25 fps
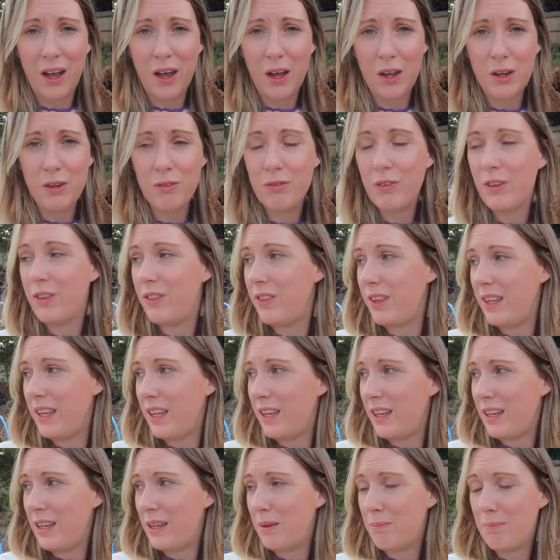over
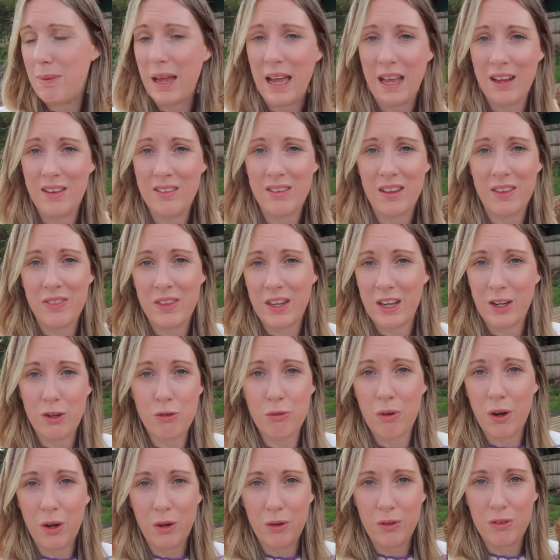the bed and then it
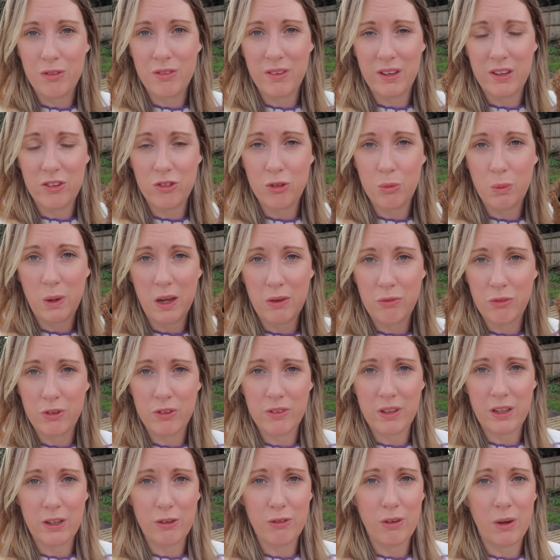grows into whatever it's
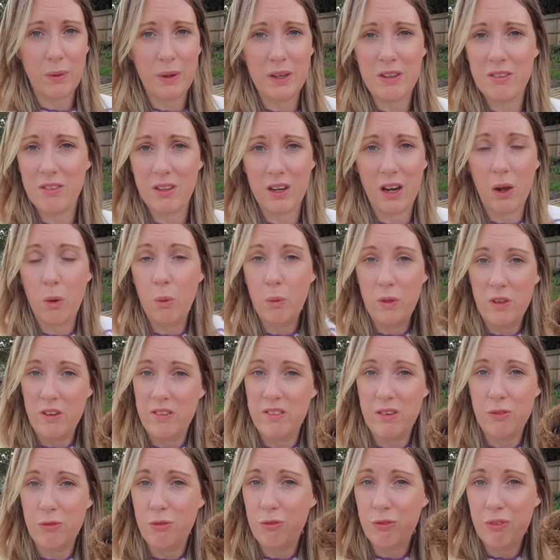going to grow into, like all these
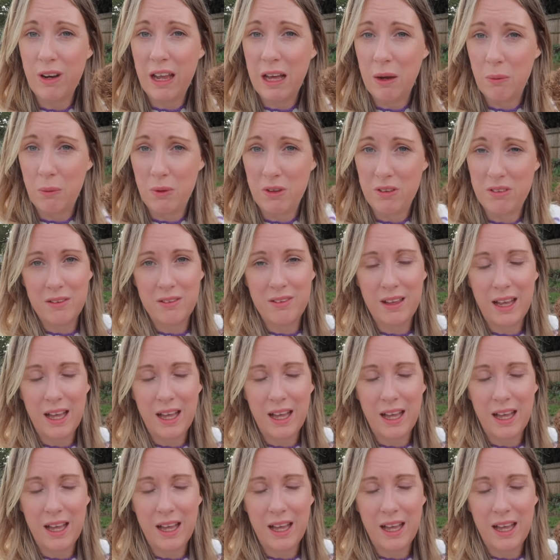different flowers.